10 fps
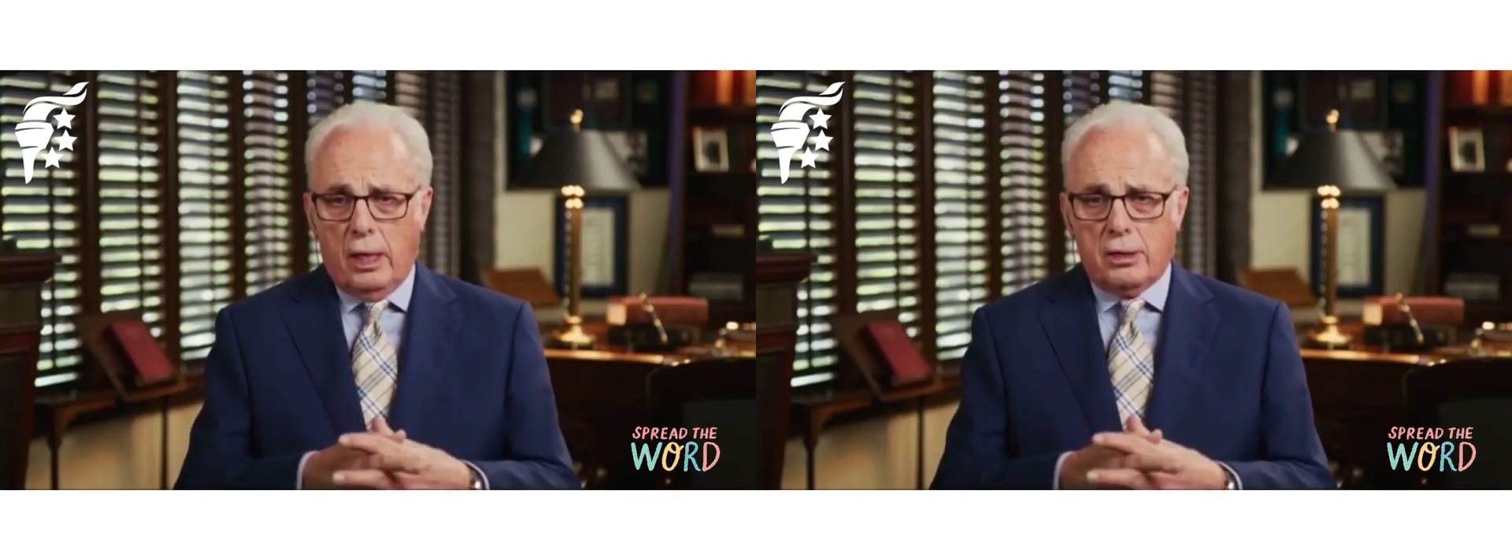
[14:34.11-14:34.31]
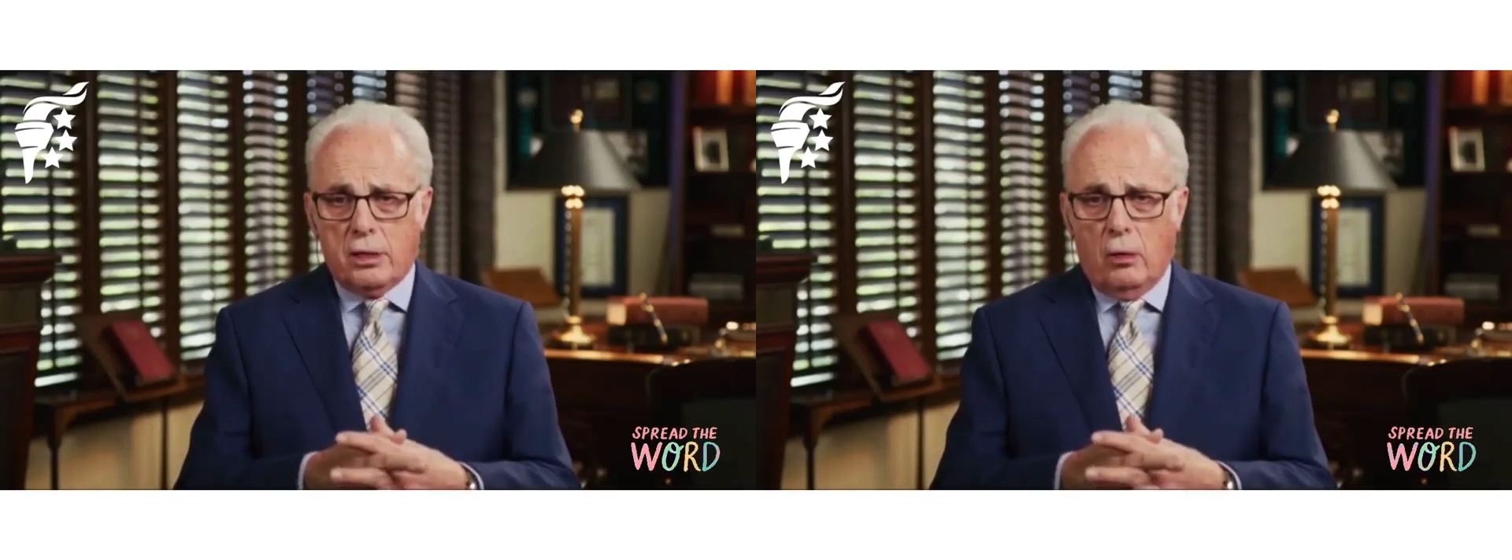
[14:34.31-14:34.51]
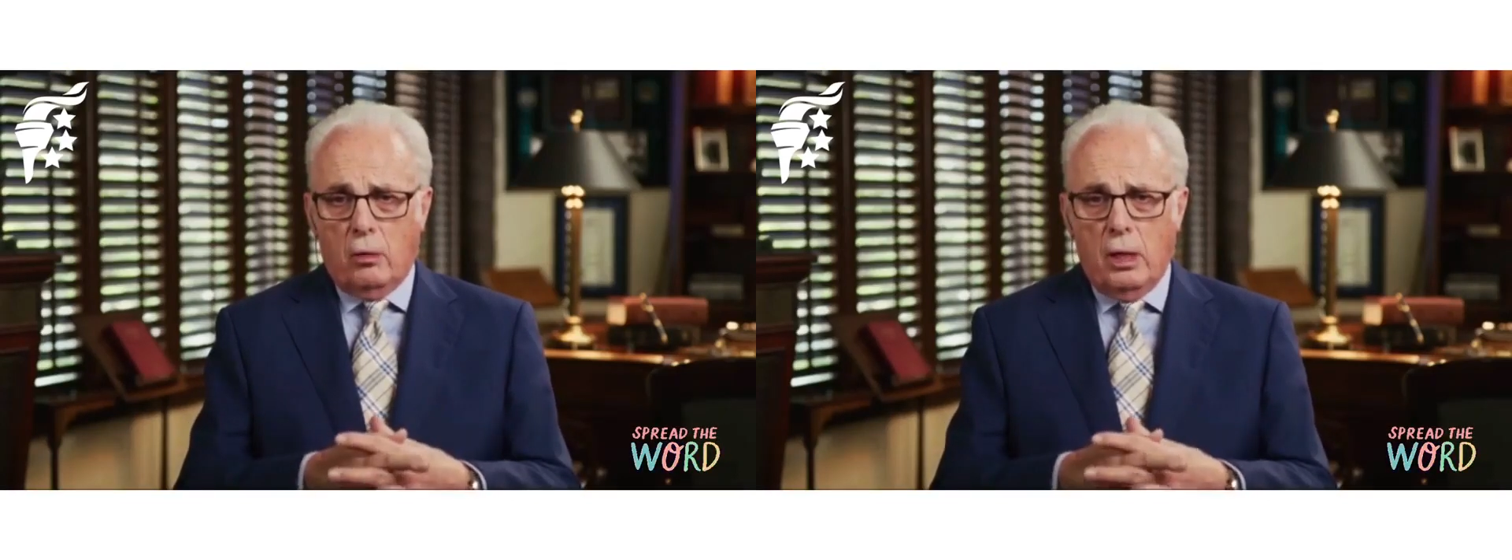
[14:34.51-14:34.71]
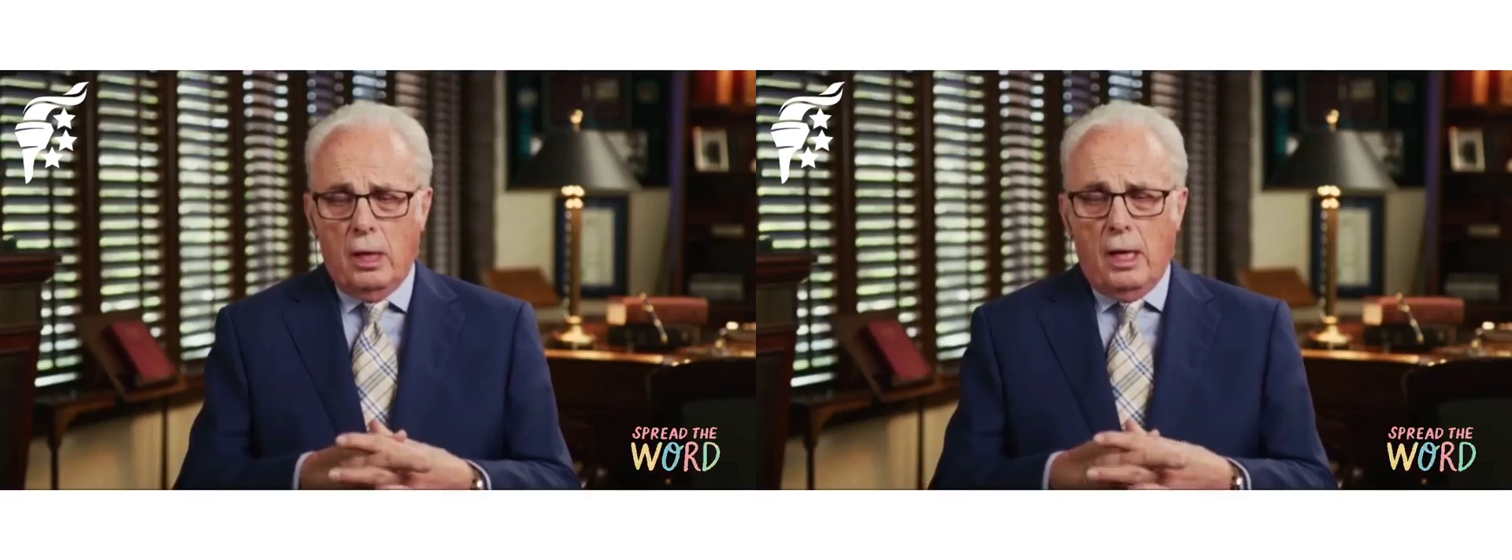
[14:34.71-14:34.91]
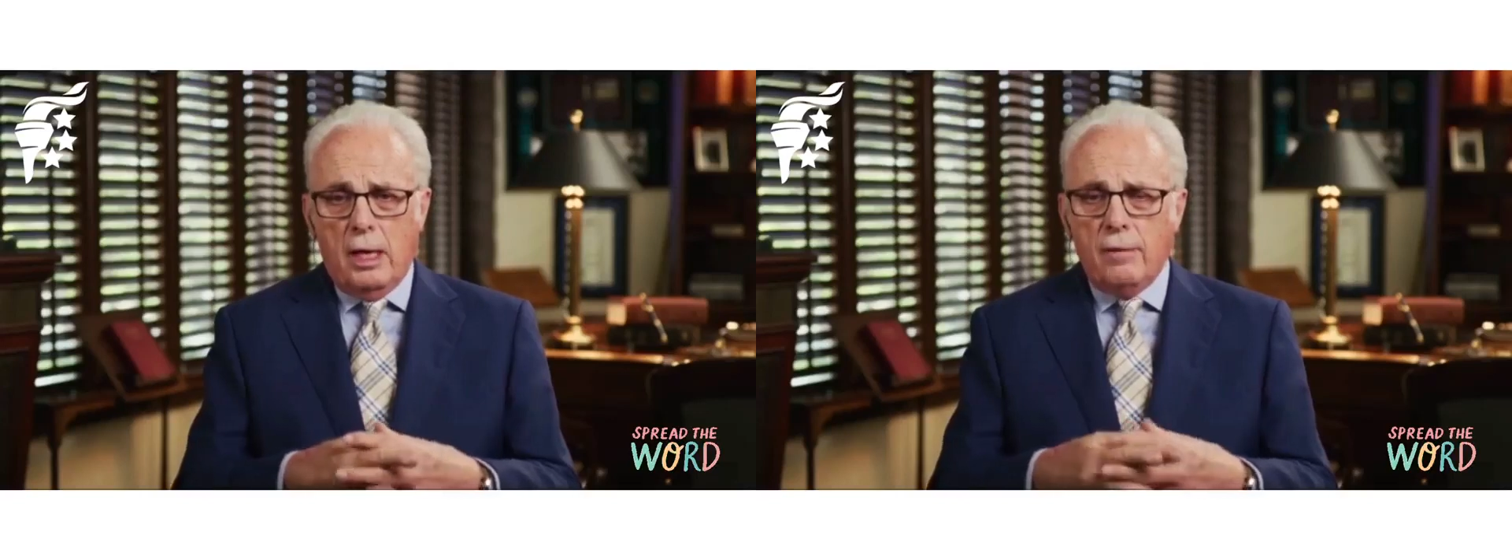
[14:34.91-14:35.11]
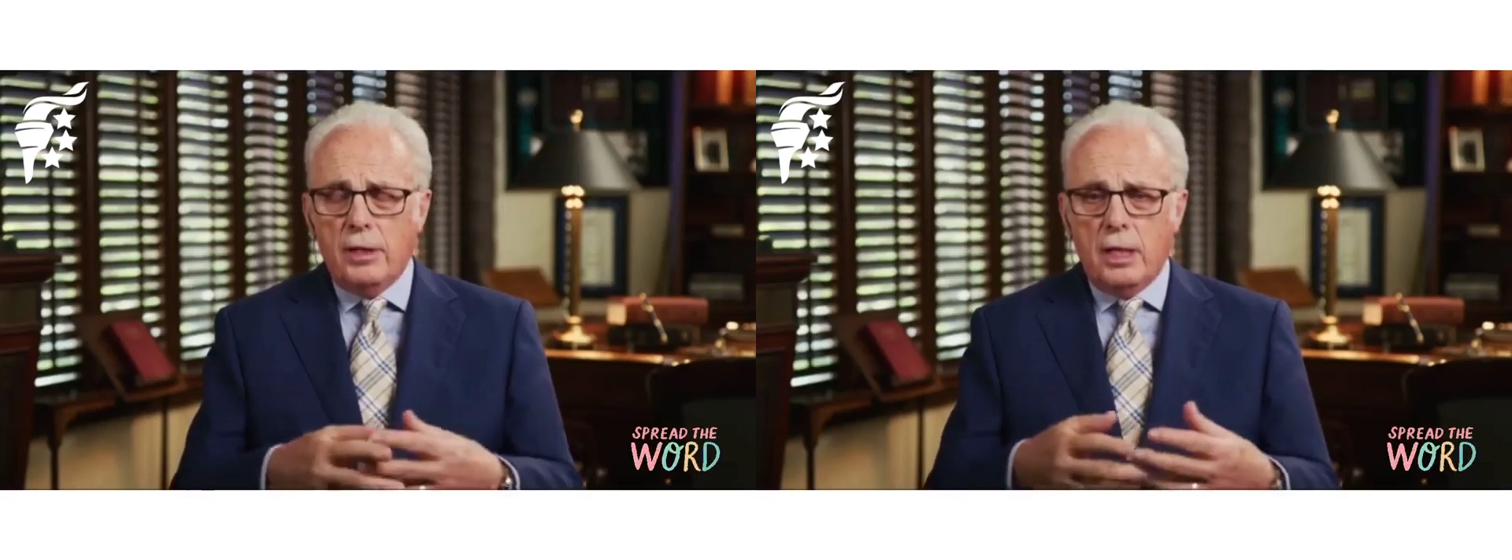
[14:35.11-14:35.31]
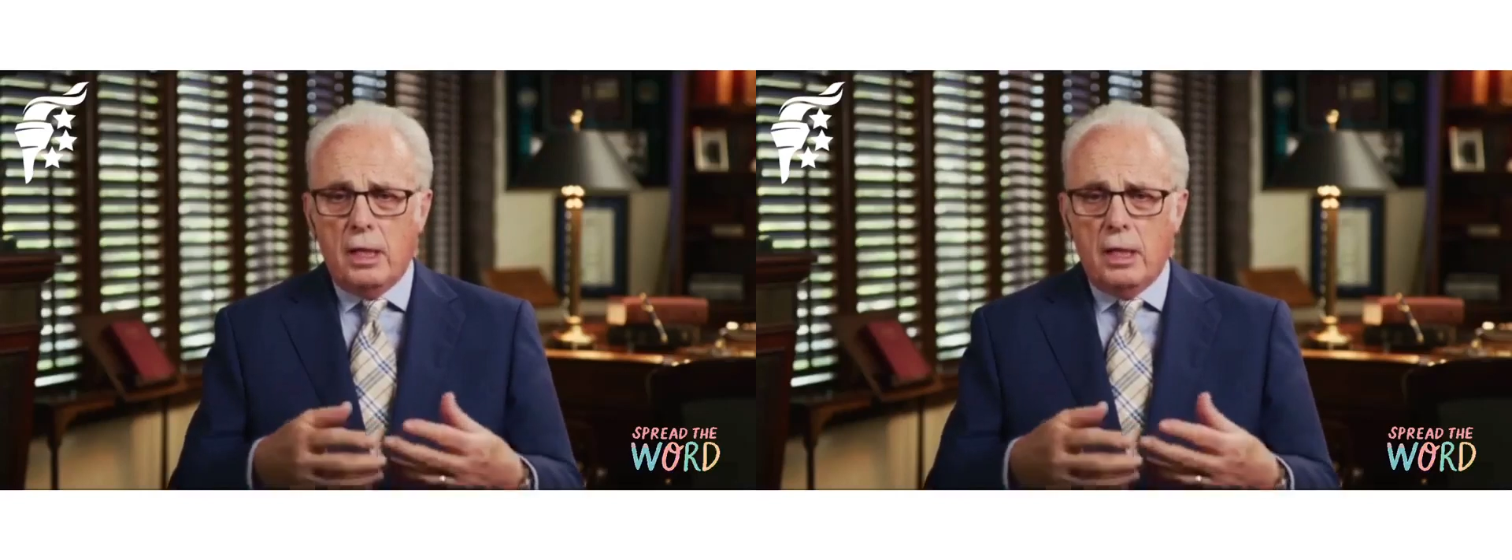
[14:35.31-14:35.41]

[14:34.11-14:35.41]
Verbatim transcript: So even the